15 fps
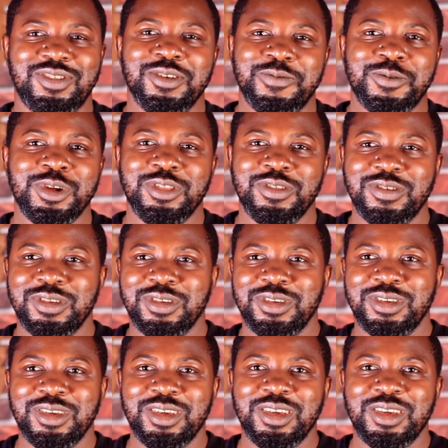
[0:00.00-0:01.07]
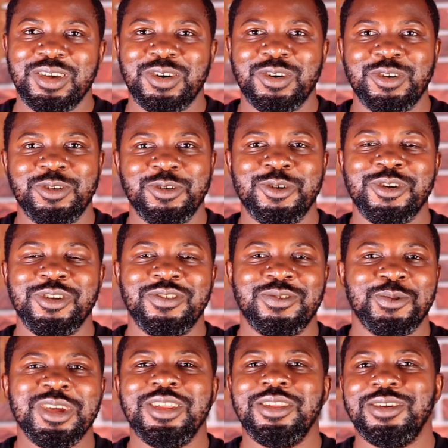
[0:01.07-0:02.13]
different. Or you're going
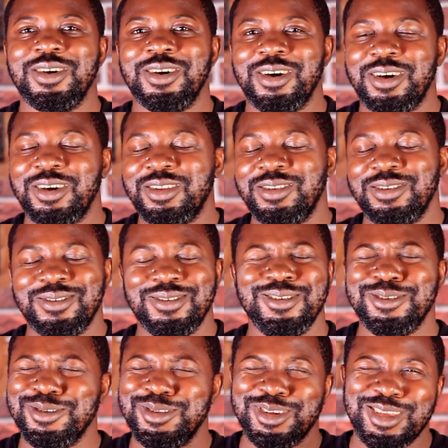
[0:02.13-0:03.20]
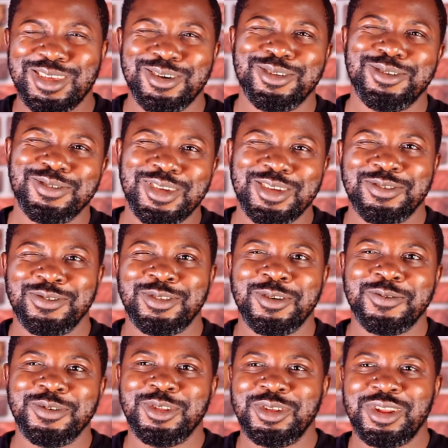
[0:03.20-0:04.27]
to India and, all those kinds of
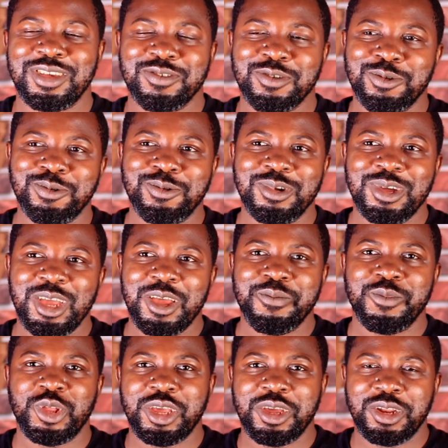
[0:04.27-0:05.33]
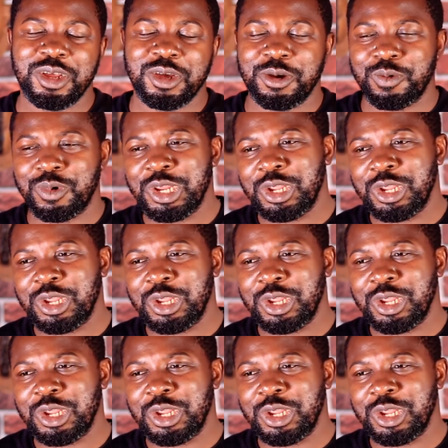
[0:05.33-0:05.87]
stuff. That's cool. But then when